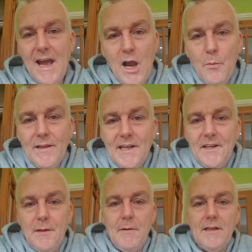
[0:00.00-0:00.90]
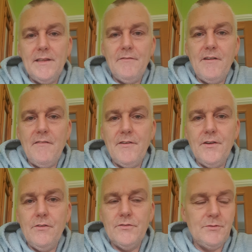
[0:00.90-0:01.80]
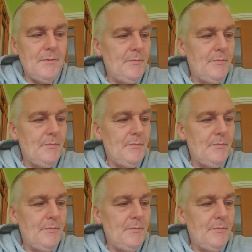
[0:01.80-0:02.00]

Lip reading: How we land them, I'll never ever know, to be